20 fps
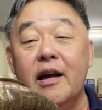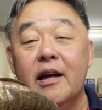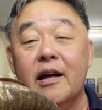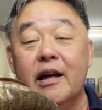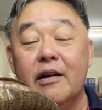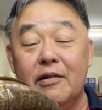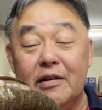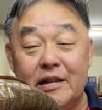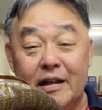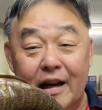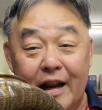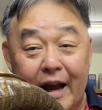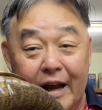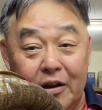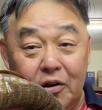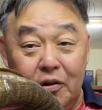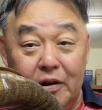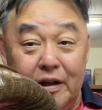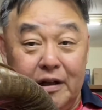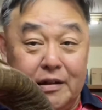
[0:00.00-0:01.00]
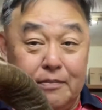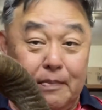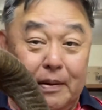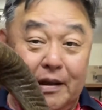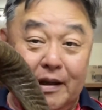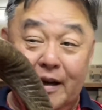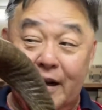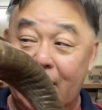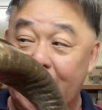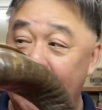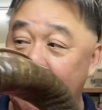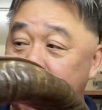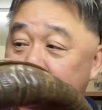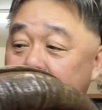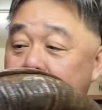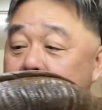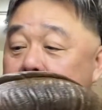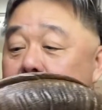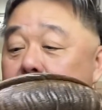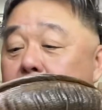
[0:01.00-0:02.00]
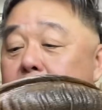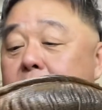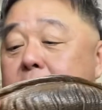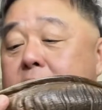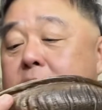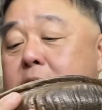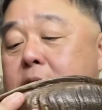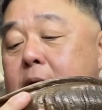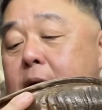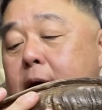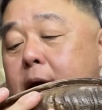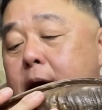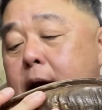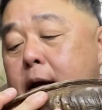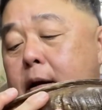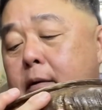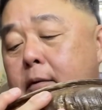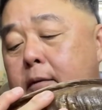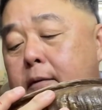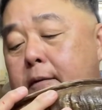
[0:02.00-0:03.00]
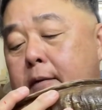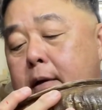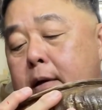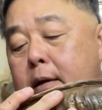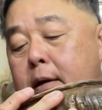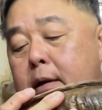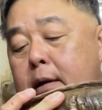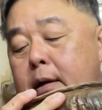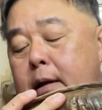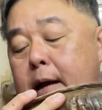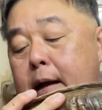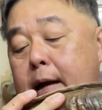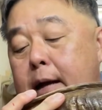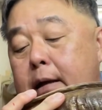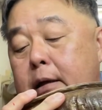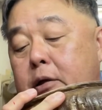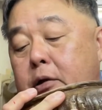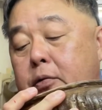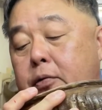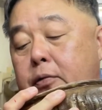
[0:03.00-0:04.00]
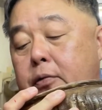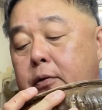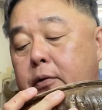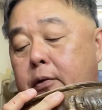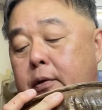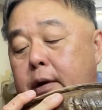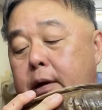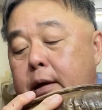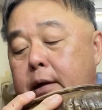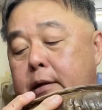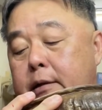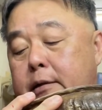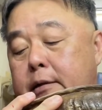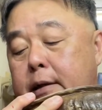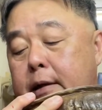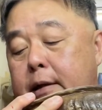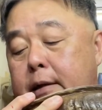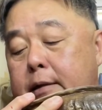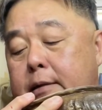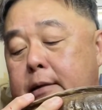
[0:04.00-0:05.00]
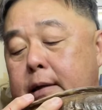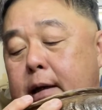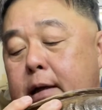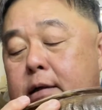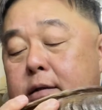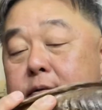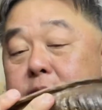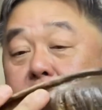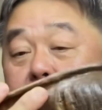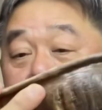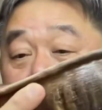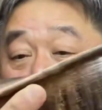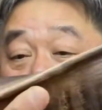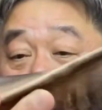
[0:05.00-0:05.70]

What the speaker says: give us a like on this particular video, 793 J size video,